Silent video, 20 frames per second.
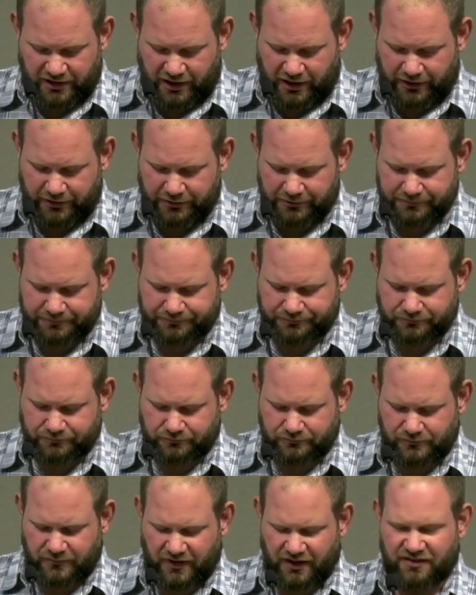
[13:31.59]
honor,
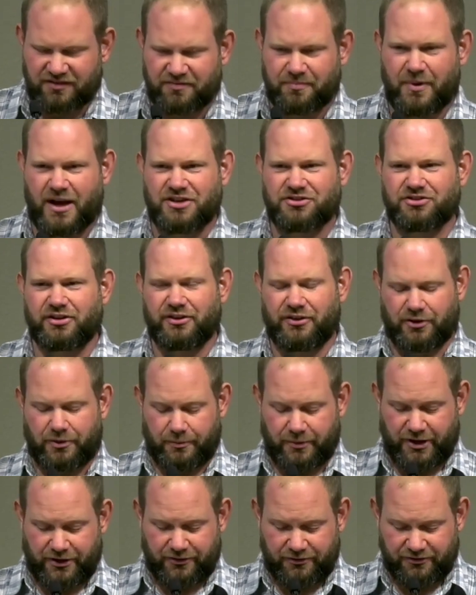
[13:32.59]
especially their
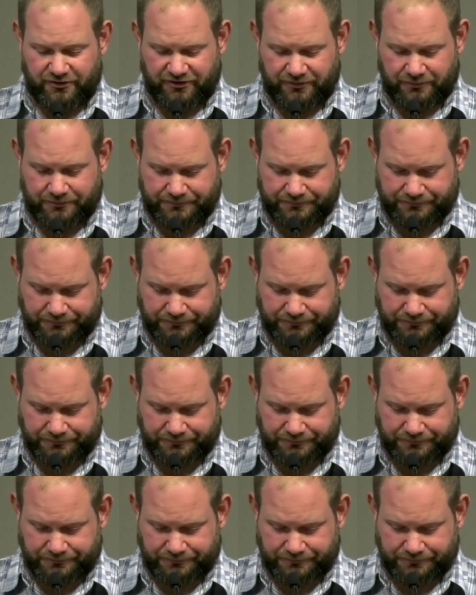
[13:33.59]
mothers.